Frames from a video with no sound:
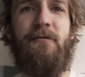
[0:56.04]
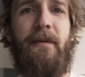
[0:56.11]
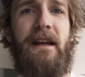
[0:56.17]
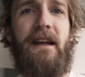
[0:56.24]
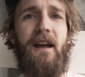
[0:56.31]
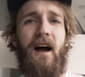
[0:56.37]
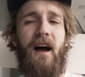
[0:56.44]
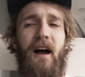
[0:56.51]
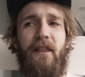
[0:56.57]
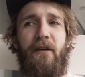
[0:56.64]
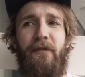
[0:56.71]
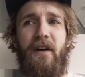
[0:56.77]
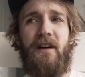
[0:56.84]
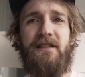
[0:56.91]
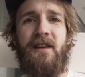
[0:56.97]
would be uh, the
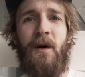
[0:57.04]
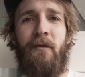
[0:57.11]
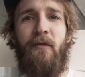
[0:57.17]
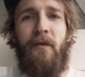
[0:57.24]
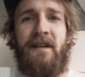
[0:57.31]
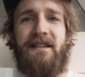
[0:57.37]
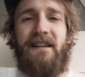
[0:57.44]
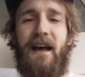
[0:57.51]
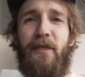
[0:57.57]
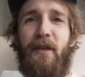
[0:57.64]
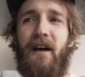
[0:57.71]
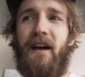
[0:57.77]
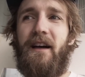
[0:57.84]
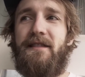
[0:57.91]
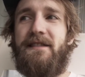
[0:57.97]
first time we've been
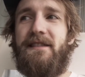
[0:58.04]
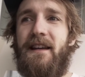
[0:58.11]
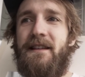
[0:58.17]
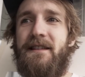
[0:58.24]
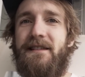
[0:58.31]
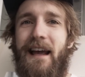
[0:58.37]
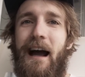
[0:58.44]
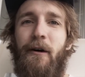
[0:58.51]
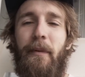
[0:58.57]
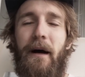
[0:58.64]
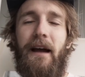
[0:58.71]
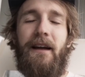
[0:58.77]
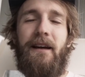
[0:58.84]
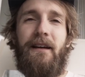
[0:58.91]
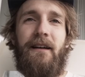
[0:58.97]
together since
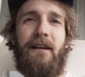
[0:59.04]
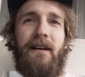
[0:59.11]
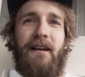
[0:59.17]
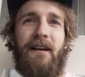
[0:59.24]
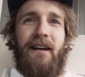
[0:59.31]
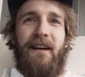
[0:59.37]
Calpe. Yeah.